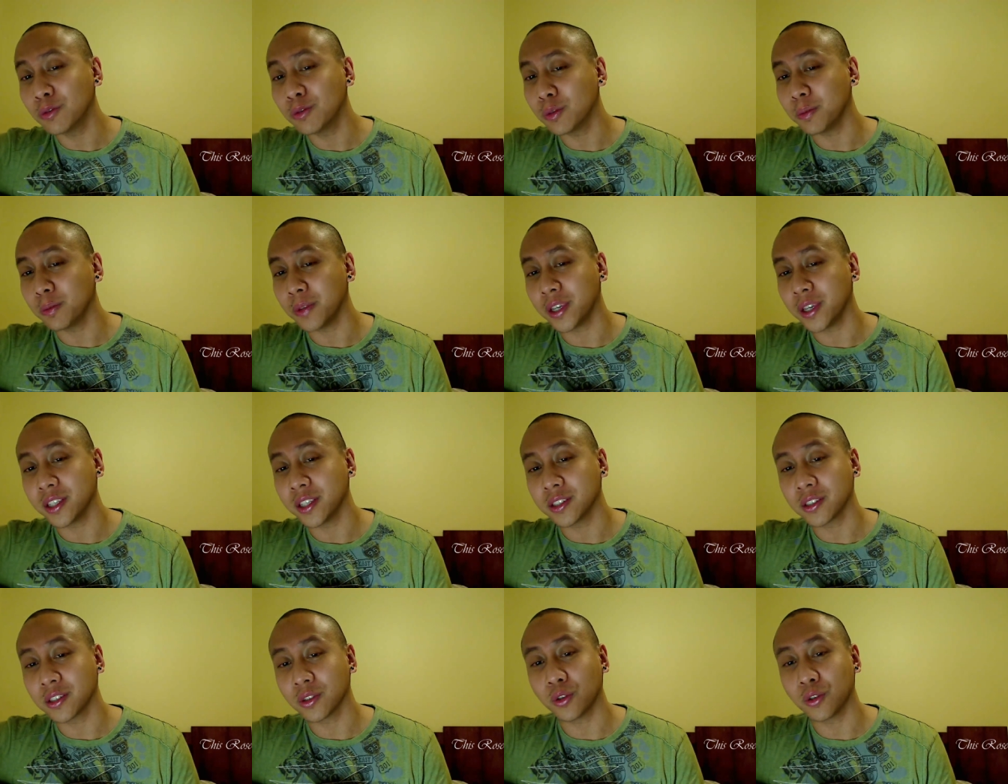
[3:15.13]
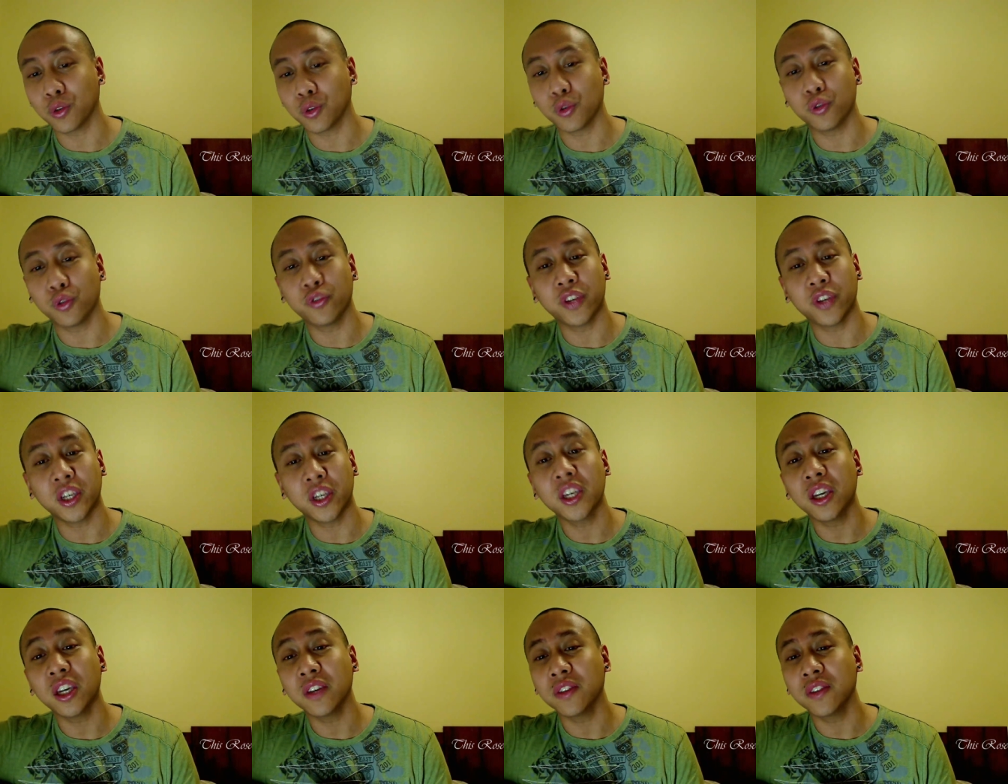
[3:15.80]
remains so
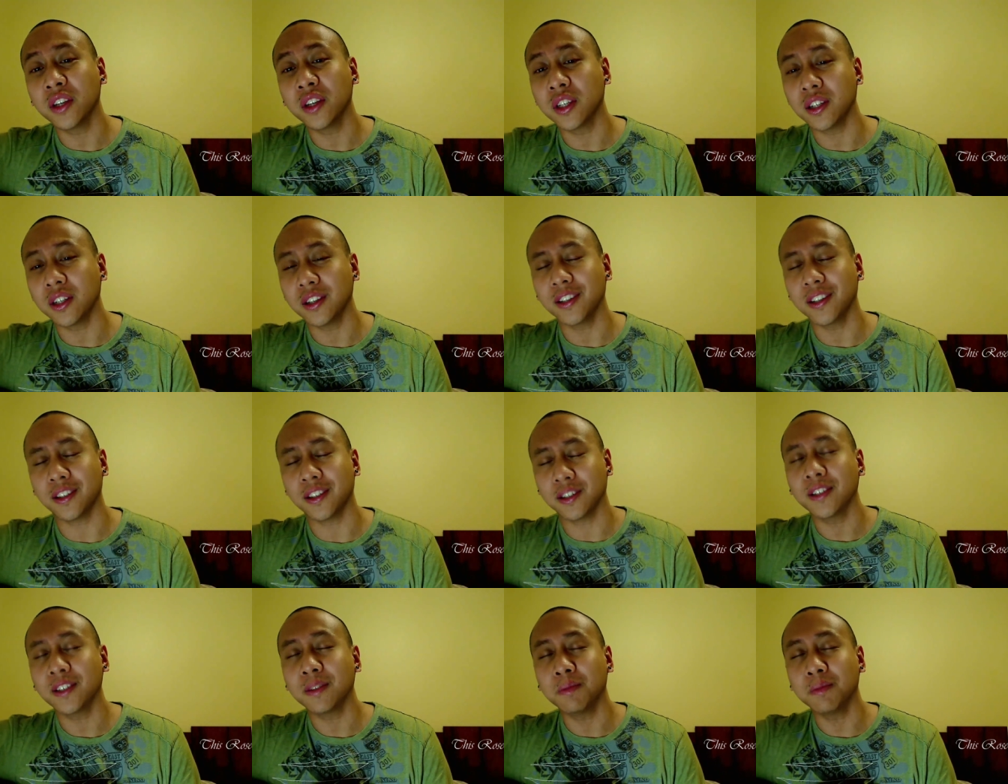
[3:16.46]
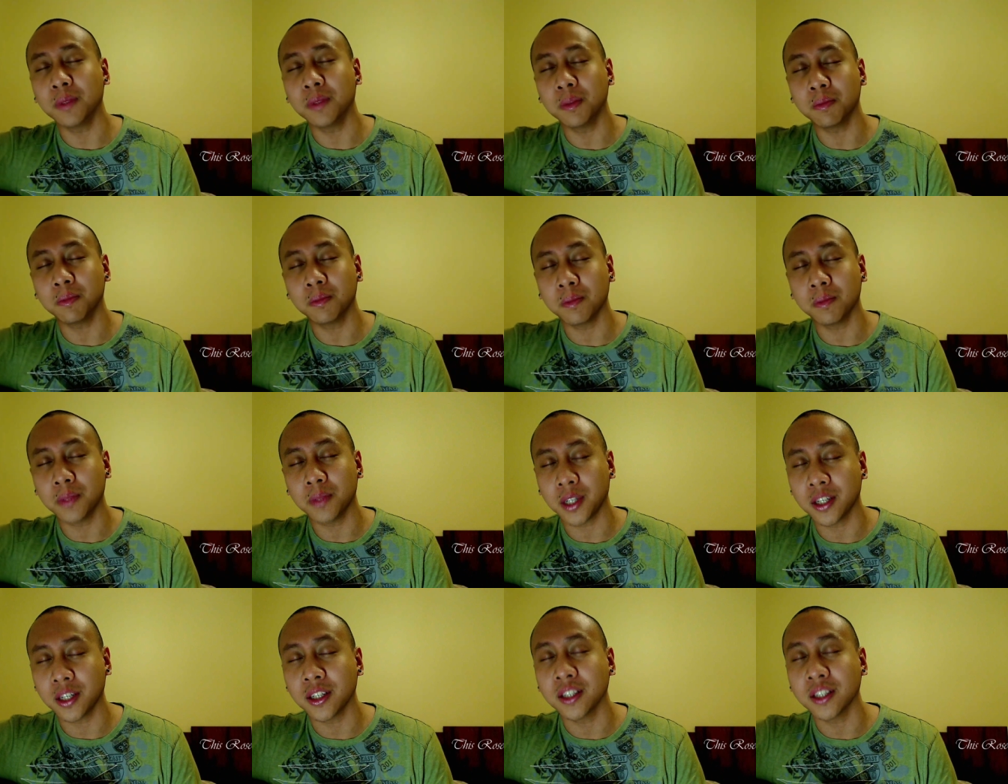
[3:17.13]
vivid in my
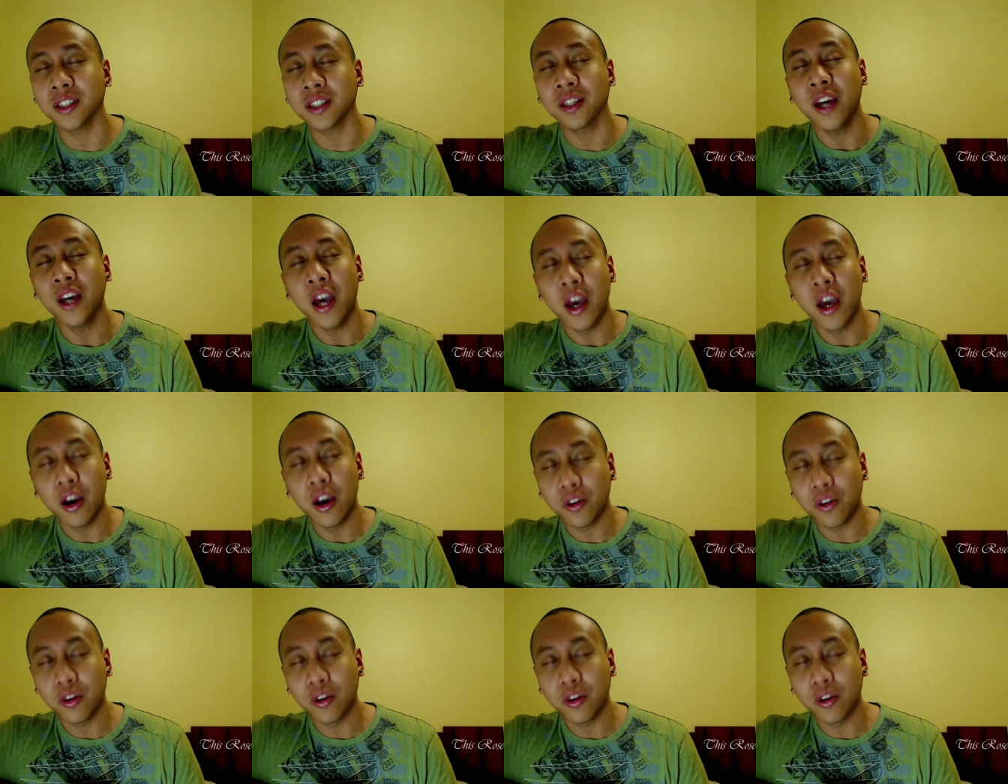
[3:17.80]
mind.